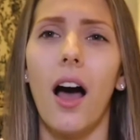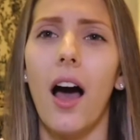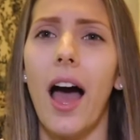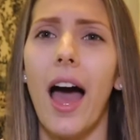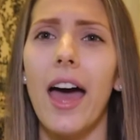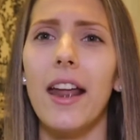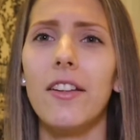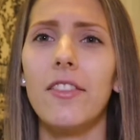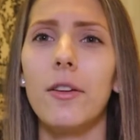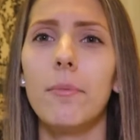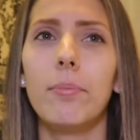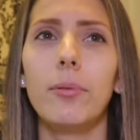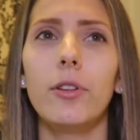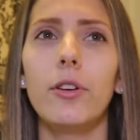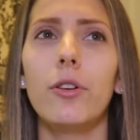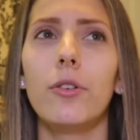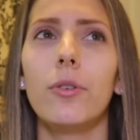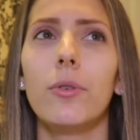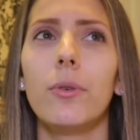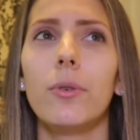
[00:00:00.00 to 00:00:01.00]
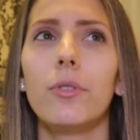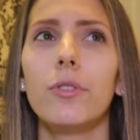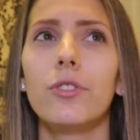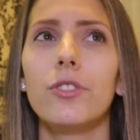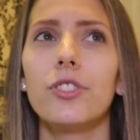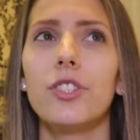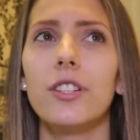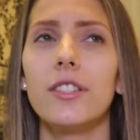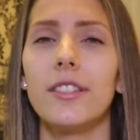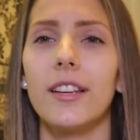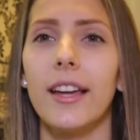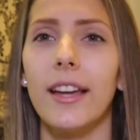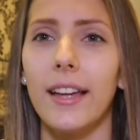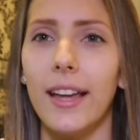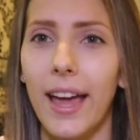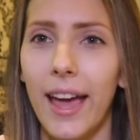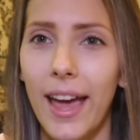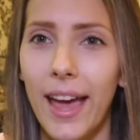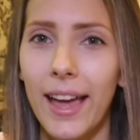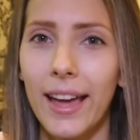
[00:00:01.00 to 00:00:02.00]
out of the blue, she's like,
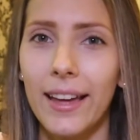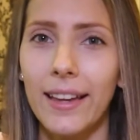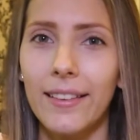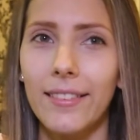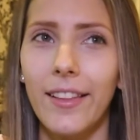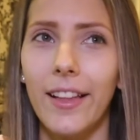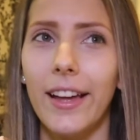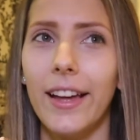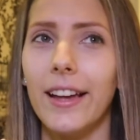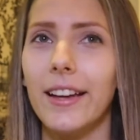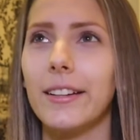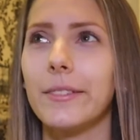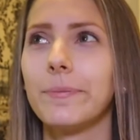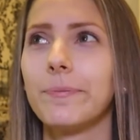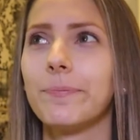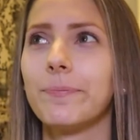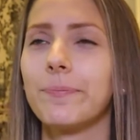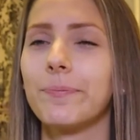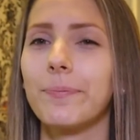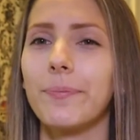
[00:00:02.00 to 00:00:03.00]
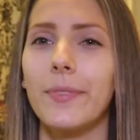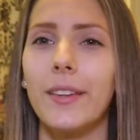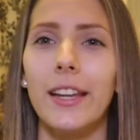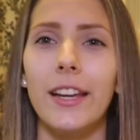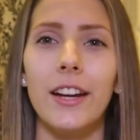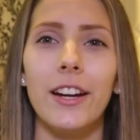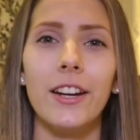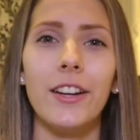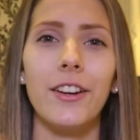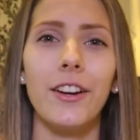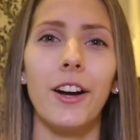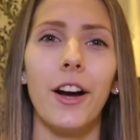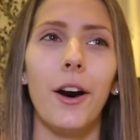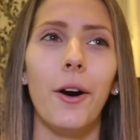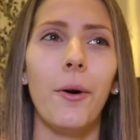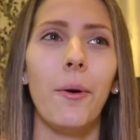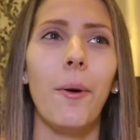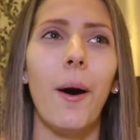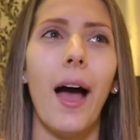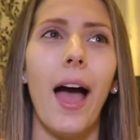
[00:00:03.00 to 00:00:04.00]
hey, like, here you
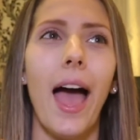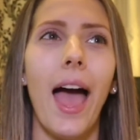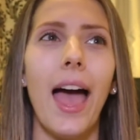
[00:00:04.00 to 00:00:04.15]
go.